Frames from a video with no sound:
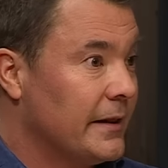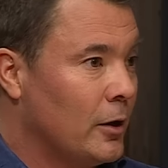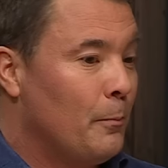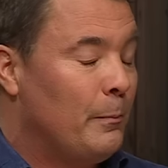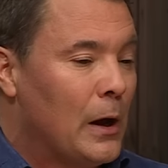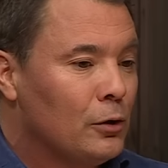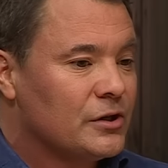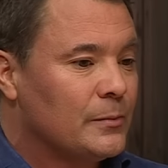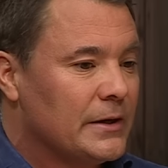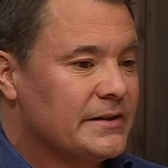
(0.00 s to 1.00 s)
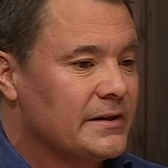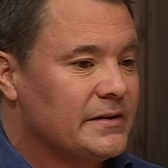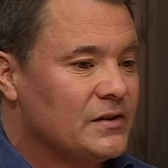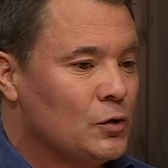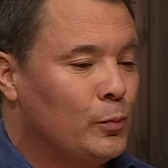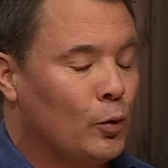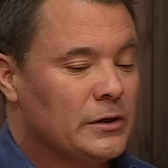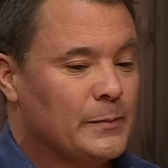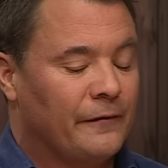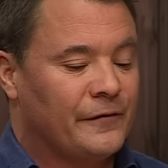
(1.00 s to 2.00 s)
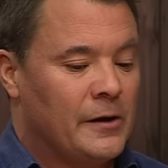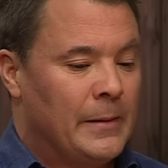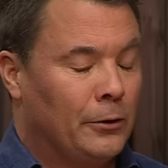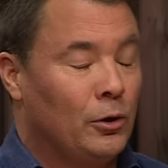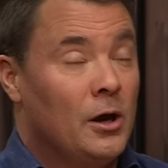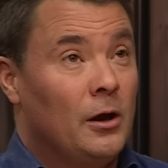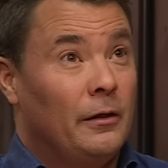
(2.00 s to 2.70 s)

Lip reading: So they got belted by 62 points by Fremantle